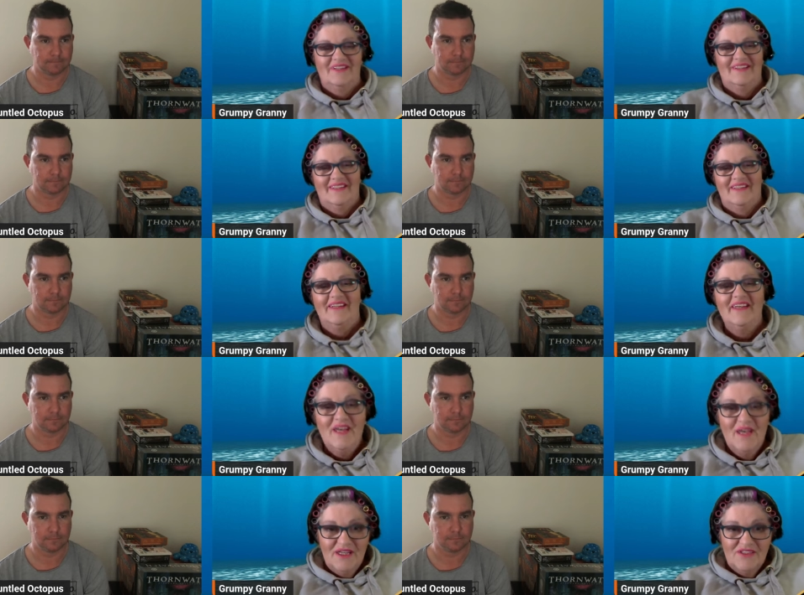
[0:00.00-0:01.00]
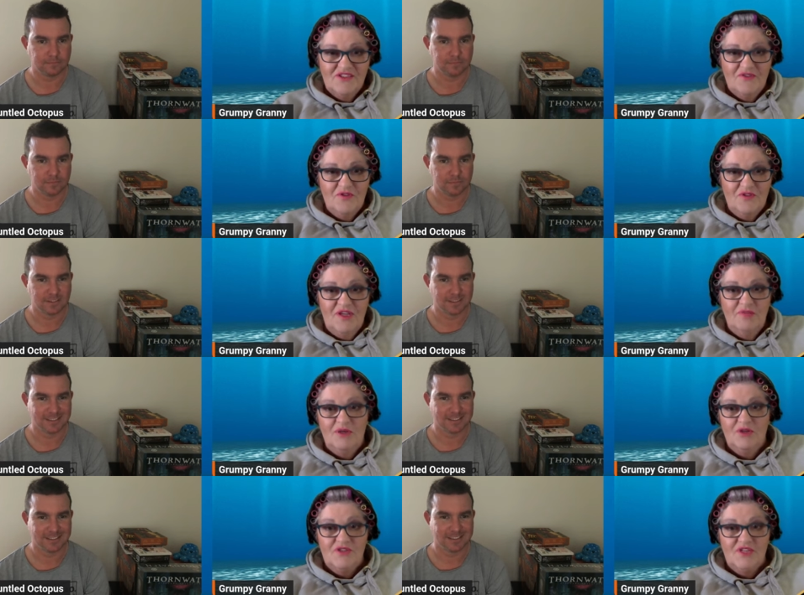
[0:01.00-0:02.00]
Speaker 1: it's a different thing
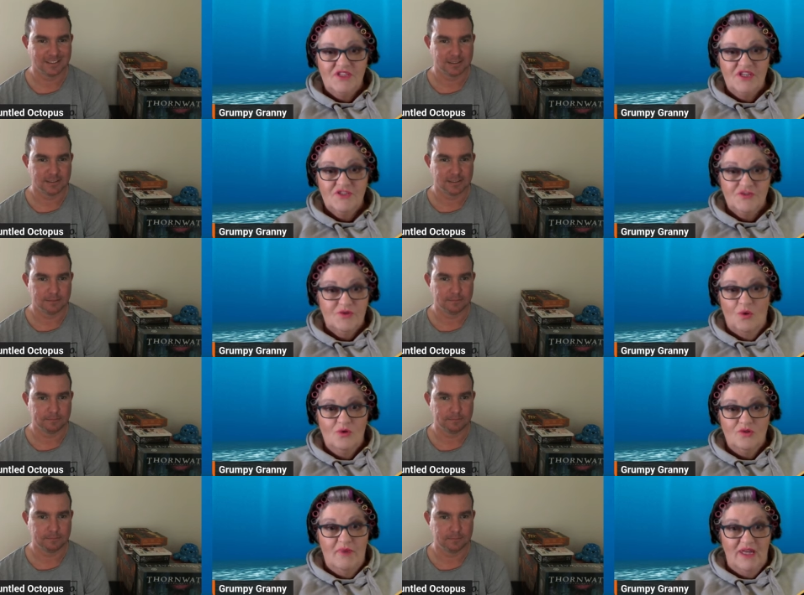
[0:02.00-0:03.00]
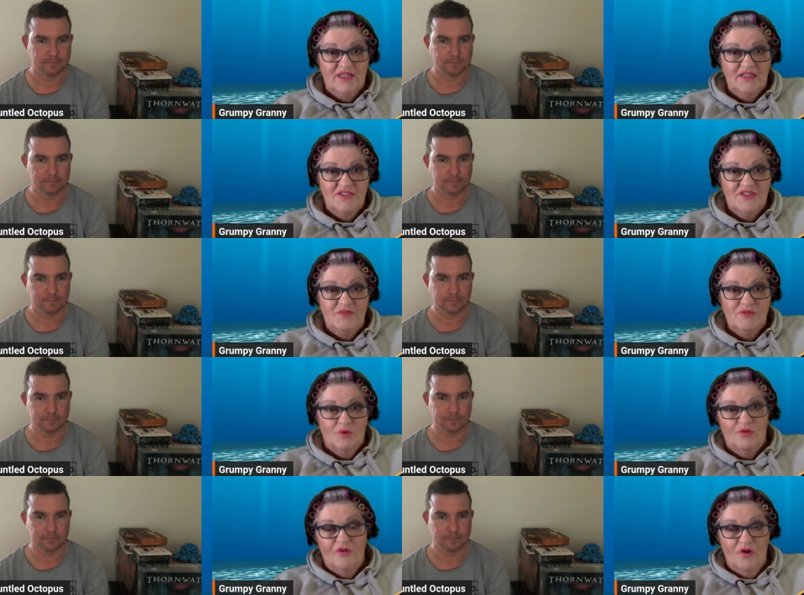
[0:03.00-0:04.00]
because they just automatically seem to
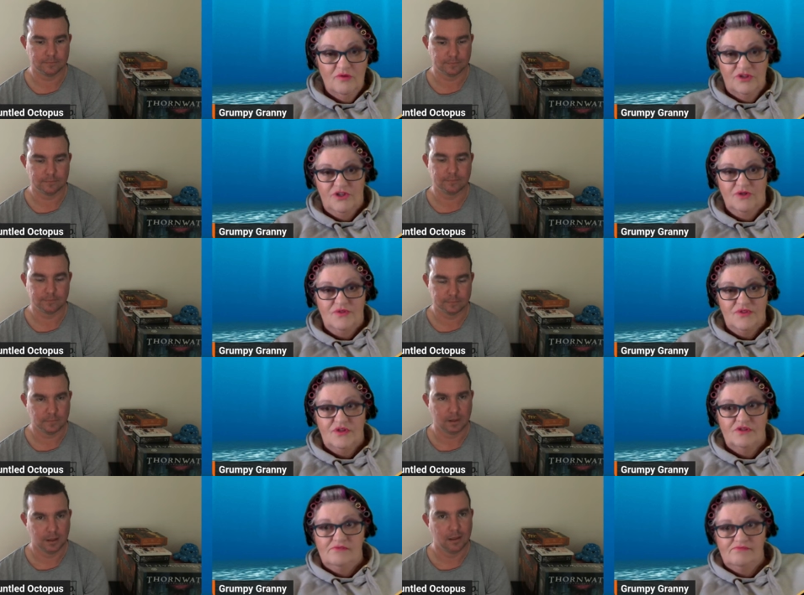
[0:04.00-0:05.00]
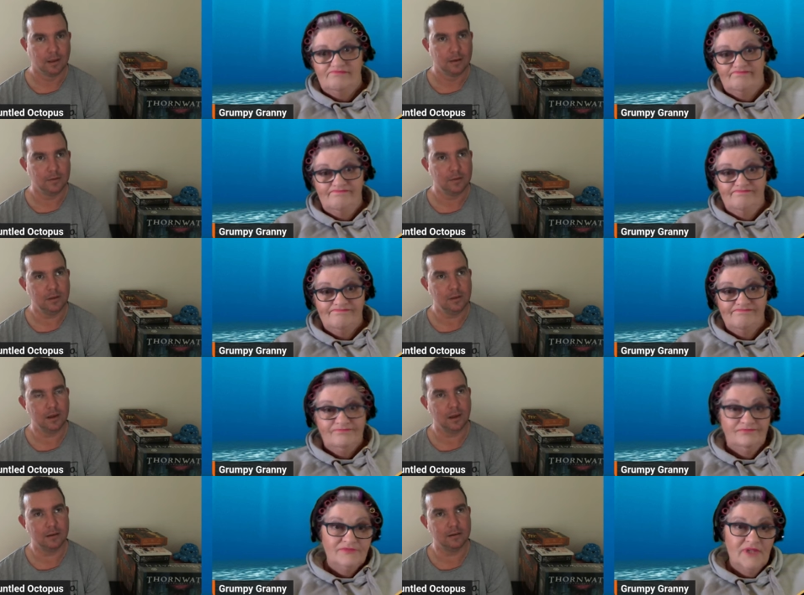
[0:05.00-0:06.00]
want to fight with you. So.
Speaker 2: Mm.
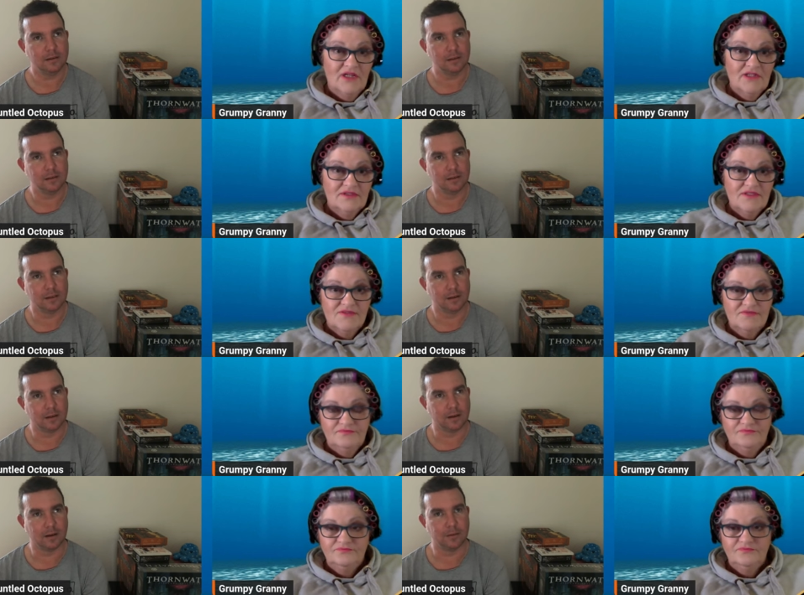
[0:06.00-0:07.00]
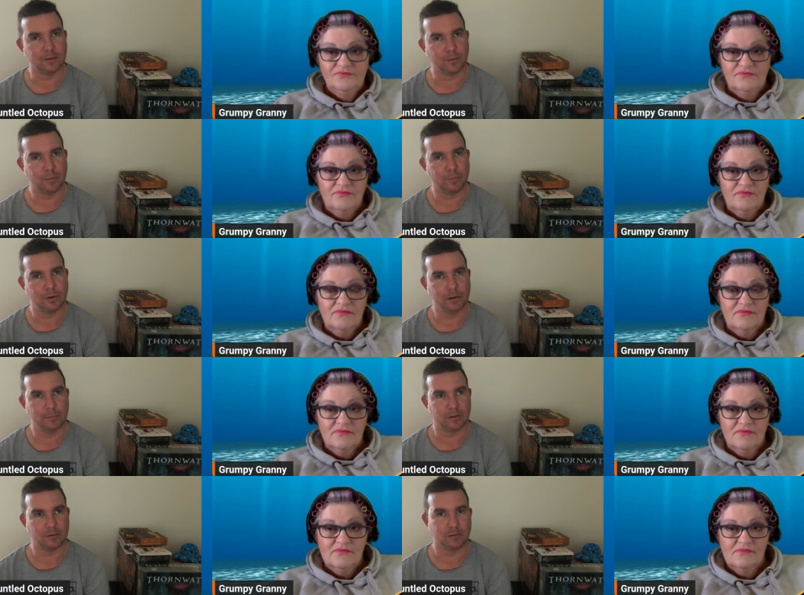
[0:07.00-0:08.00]
Yeah, and, and I think like and I think we're
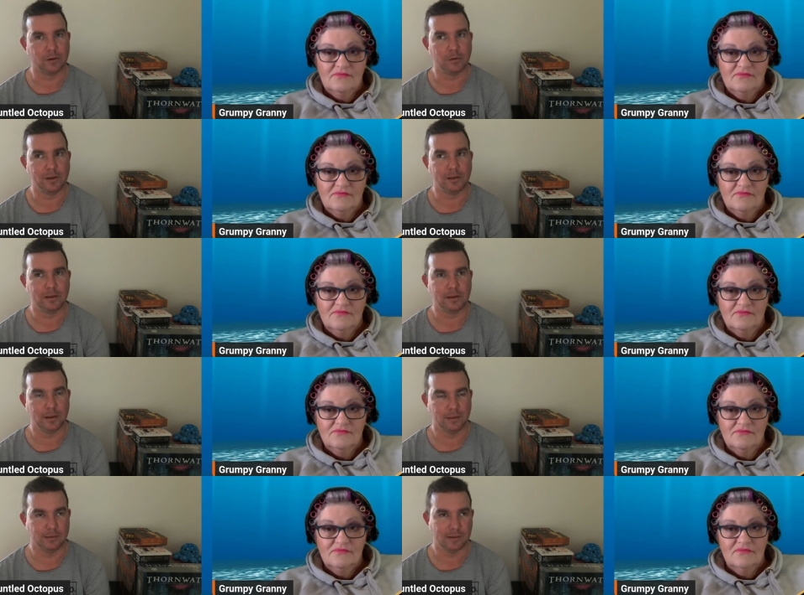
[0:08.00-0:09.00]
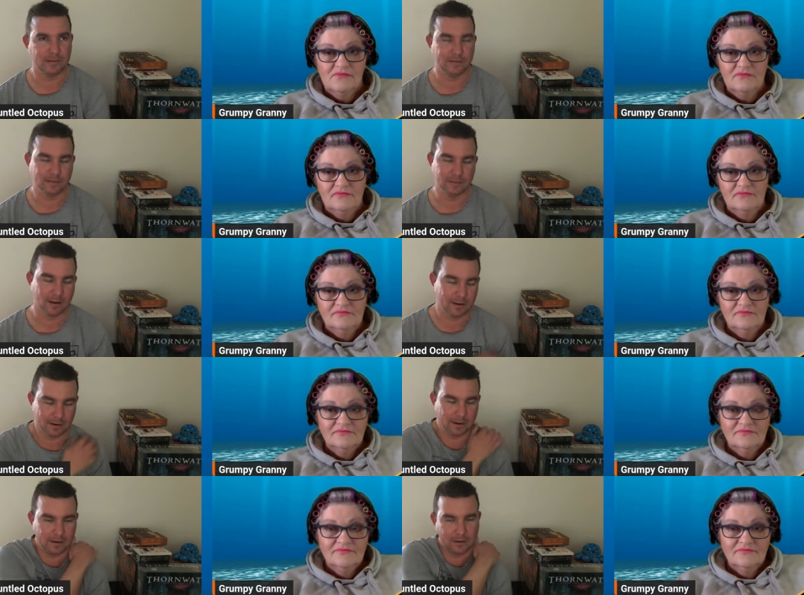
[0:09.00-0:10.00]
pretty much low key in the sense because you know
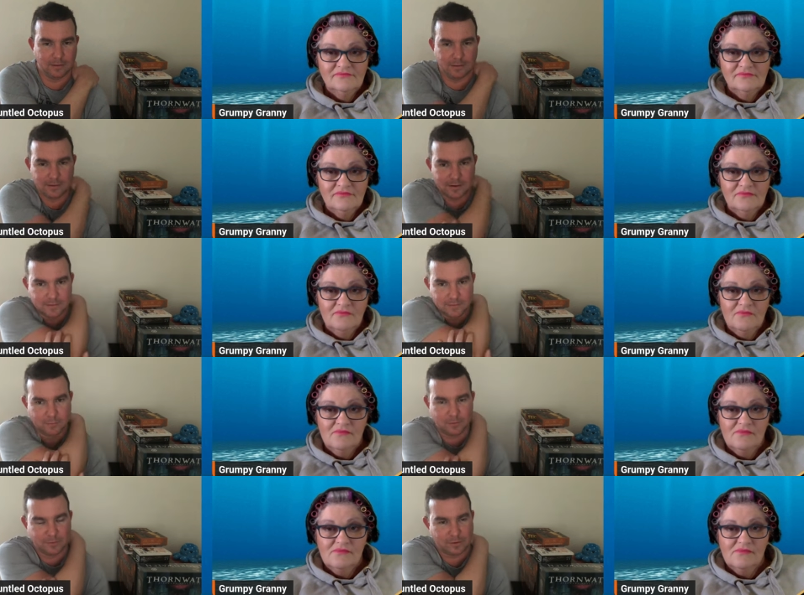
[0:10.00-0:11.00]
I, I don't consider us well